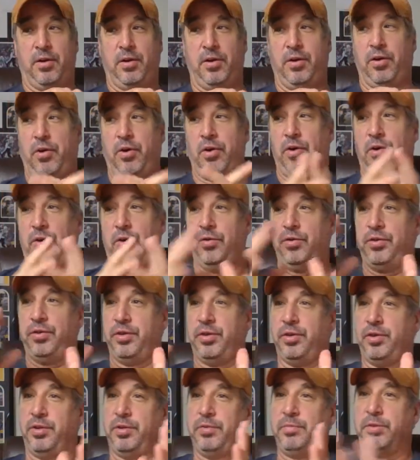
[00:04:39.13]
all
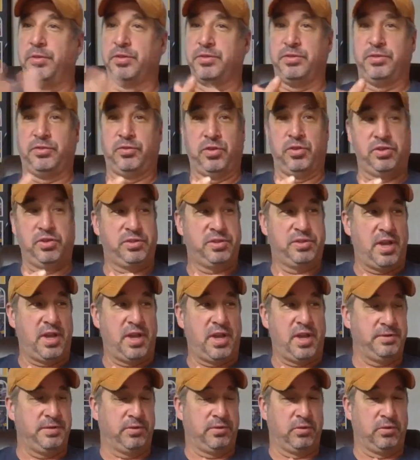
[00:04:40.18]
the most nutritious
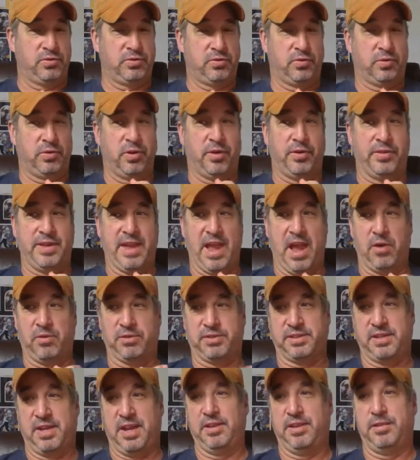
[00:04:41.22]
items at the grocery store are on the
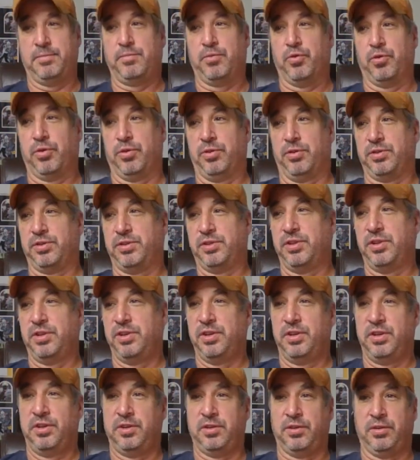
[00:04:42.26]
outside of the borders.
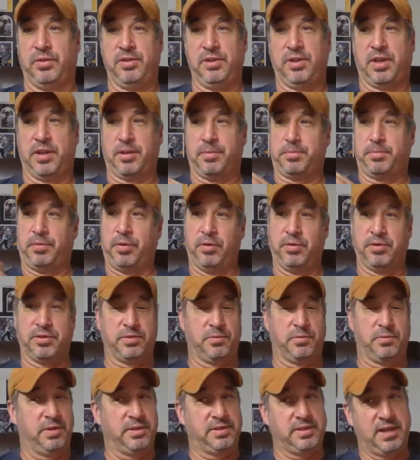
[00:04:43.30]
You got the produce on
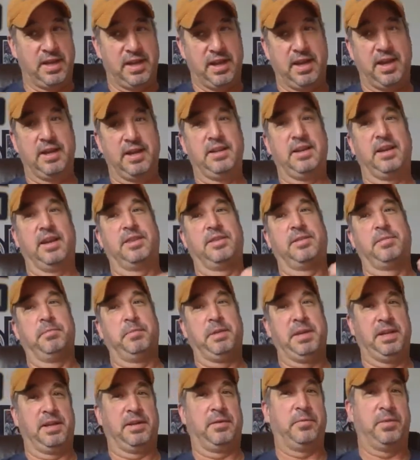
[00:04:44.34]
one side, you got the
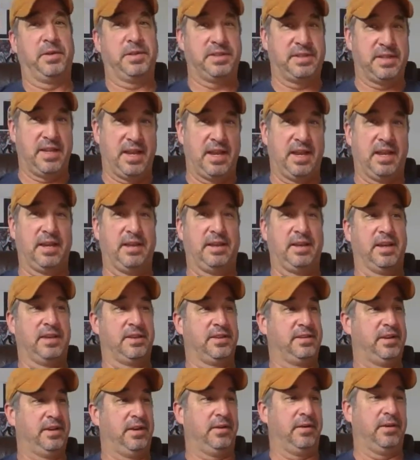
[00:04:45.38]
meat on one side, and you got the
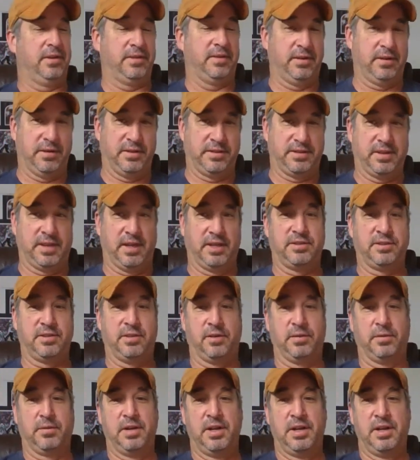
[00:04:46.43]
dairy on the other side.
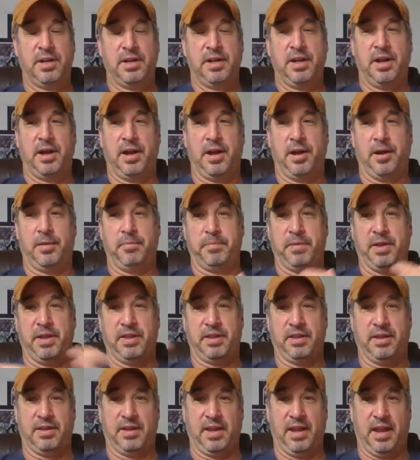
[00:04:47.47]
So, and
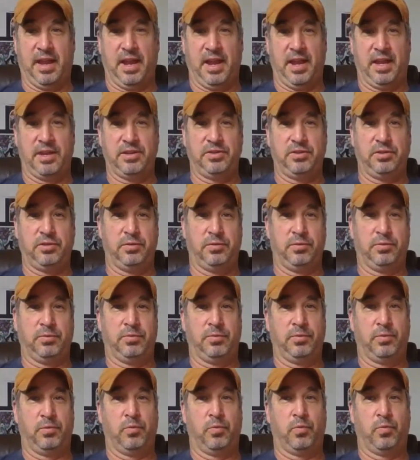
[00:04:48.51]
then as you
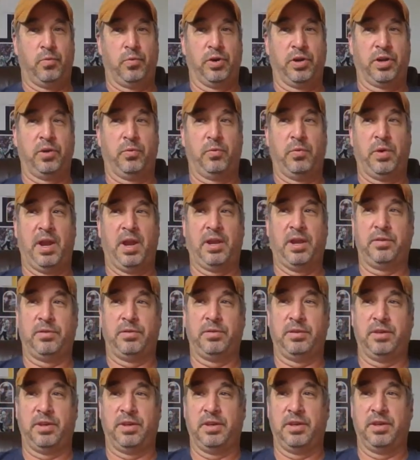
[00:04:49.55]
work your way
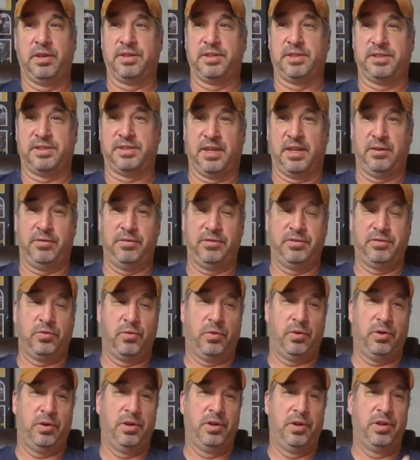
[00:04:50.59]
into the center of the
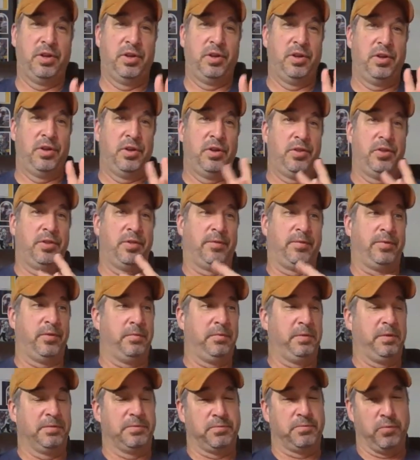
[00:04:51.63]
store, the food
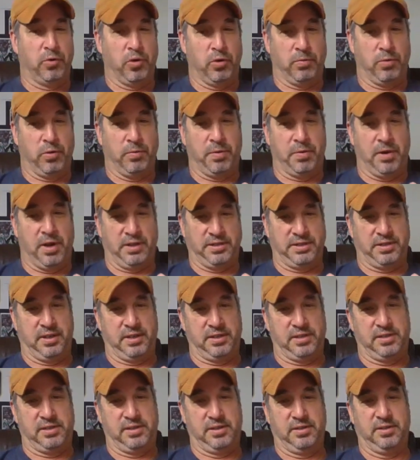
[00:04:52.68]
becomes more and more
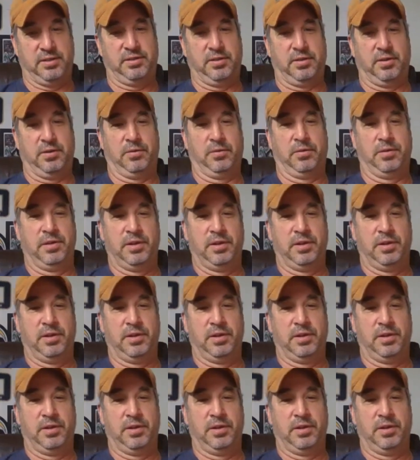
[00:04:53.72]
processed. So,